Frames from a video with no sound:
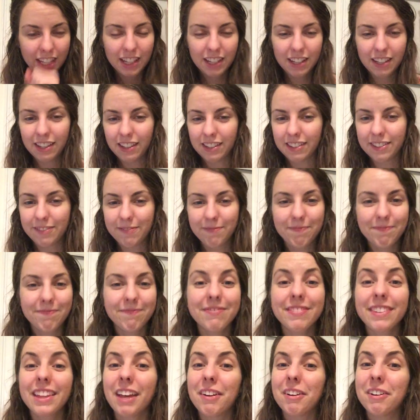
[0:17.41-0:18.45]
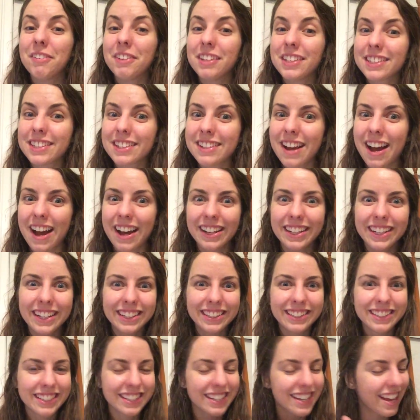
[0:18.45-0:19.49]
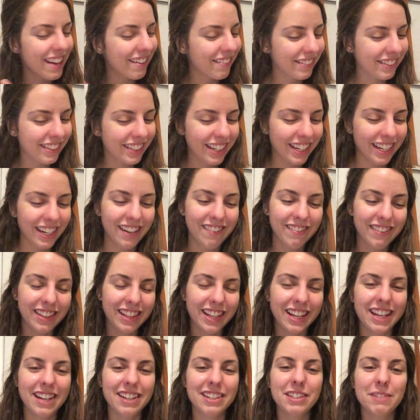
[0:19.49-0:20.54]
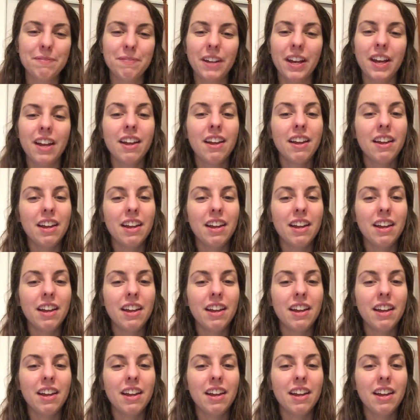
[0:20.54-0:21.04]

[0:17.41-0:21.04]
Because I'm going to be snotty and sniffling and everything else, but